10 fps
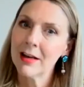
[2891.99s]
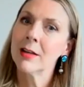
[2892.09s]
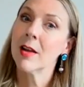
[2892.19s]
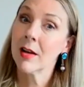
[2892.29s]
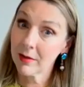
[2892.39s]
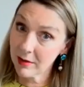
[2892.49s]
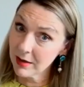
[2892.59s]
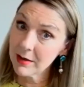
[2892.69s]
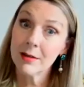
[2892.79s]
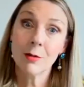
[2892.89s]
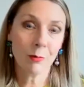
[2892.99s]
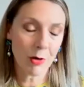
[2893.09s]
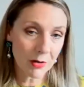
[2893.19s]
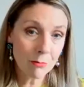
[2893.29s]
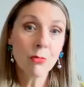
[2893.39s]
it's that thing, is that
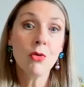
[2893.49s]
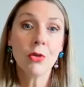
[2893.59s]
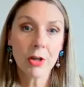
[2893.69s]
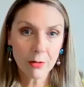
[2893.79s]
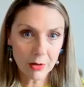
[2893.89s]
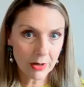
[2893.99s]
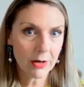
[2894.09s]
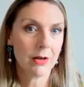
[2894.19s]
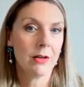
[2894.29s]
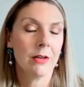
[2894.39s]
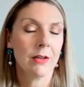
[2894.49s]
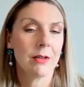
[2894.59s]
the more you learn,